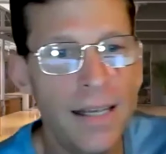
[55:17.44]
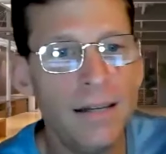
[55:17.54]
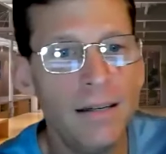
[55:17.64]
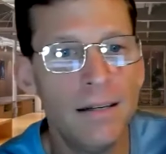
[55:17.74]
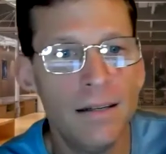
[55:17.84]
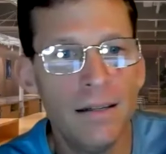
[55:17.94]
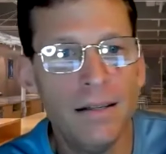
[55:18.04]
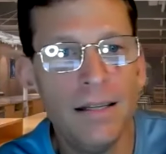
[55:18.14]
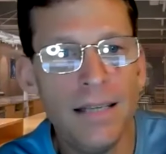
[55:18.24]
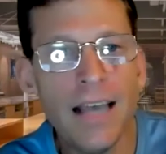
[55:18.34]
the lien,
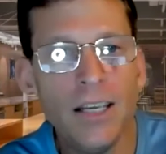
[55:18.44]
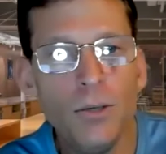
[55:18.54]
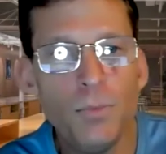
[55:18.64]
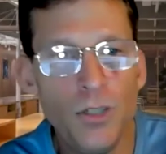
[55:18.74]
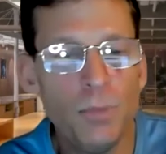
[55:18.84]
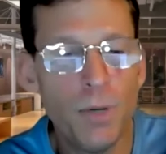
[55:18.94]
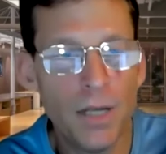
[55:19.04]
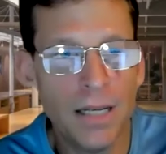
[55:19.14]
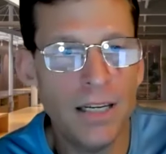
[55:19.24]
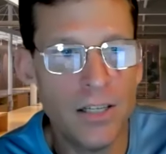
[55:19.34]
yeah, you should
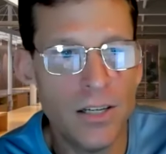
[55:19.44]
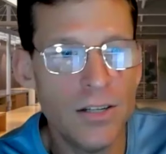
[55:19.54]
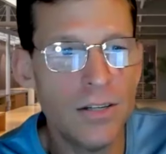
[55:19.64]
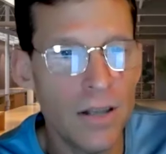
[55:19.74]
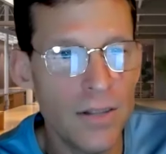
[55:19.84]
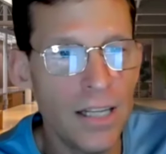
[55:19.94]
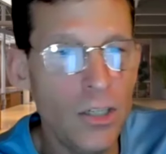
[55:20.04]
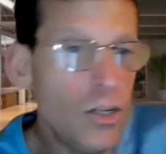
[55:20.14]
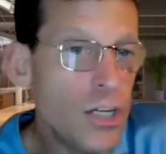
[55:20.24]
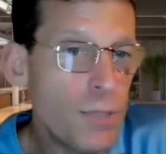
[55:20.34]
put conditions on the
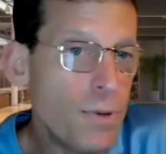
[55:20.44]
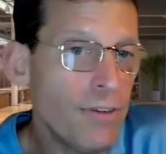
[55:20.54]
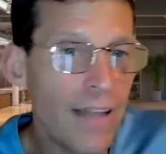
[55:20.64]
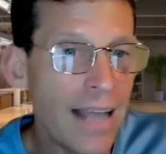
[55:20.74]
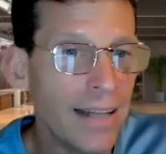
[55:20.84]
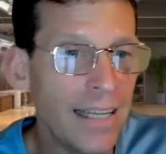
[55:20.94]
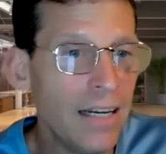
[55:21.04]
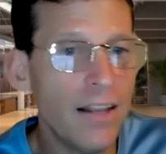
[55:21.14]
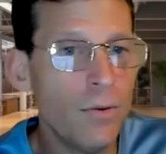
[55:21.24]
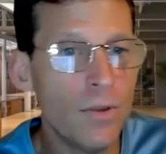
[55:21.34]
lien. You can just put a flat
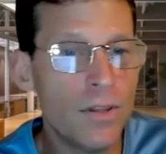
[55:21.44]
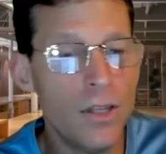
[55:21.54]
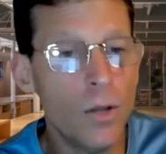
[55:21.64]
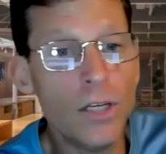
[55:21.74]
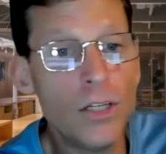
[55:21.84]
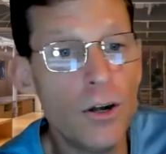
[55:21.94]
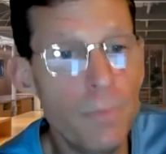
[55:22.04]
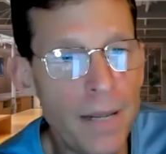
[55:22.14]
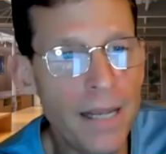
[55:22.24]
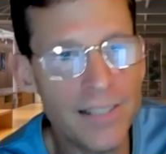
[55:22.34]
lien on there with the only
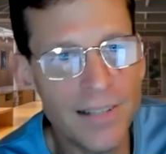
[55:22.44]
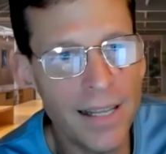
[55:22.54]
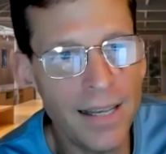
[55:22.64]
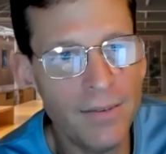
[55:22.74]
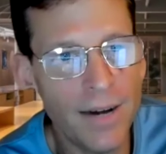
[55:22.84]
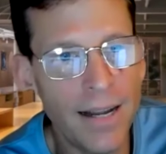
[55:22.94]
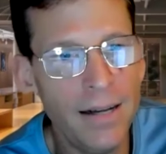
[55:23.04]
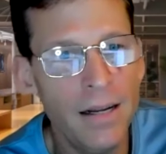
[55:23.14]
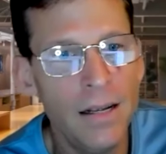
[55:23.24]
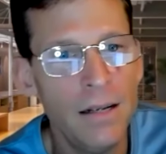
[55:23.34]
term being it's a lien,
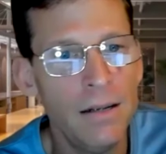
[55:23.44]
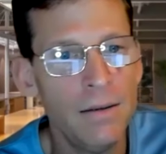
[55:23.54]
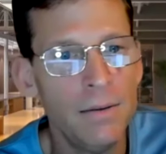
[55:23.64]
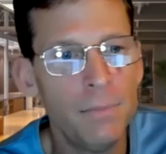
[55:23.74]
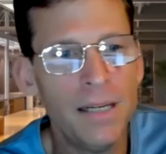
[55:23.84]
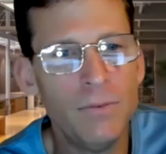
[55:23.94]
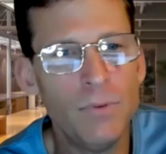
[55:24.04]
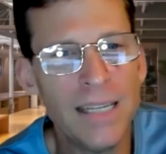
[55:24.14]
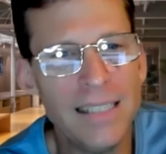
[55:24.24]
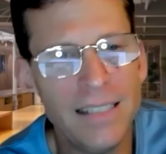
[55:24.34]
right? But
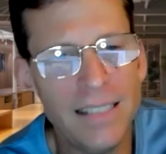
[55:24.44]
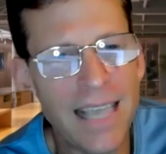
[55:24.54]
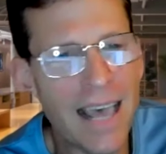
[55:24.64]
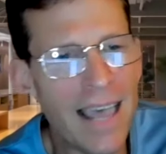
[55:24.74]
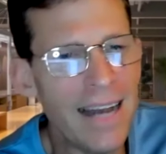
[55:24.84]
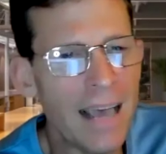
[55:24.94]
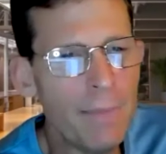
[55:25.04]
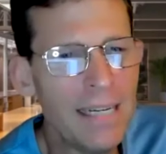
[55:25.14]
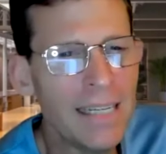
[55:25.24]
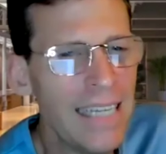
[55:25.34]
really, yeah,
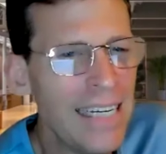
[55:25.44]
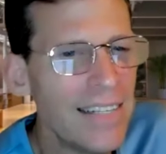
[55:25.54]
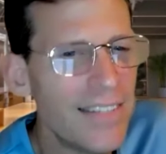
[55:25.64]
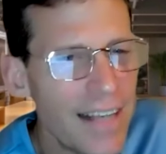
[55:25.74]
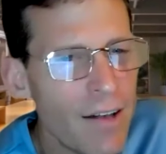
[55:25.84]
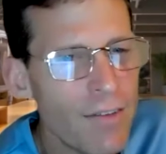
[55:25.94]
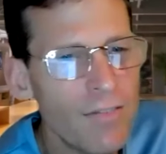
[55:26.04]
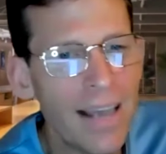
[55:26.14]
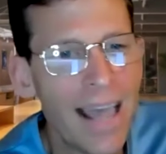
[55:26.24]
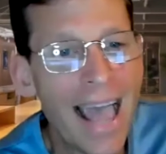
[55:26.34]
I mean, a lien
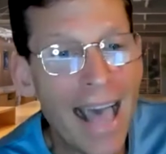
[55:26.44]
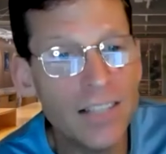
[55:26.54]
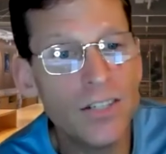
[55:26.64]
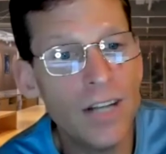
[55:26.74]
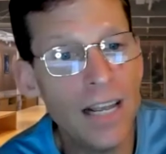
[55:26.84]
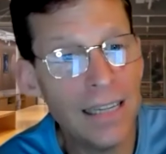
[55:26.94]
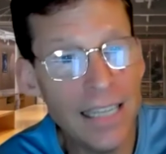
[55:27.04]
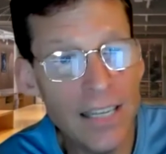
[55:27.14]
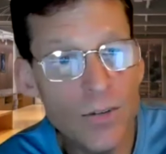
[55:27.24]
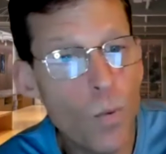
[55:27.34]
itself has
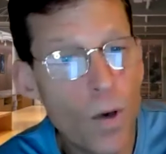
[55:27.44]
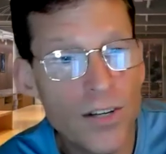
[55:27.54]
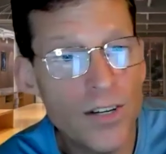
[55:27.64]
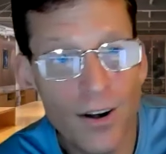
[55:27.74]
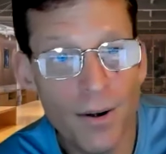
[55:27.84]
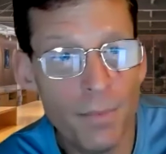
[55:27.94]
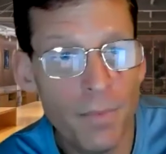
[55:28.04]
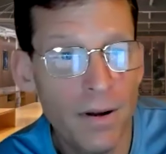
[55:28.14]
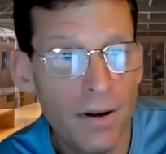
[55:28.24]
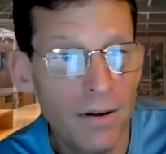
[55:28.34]
at least one
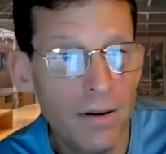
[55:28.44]
term.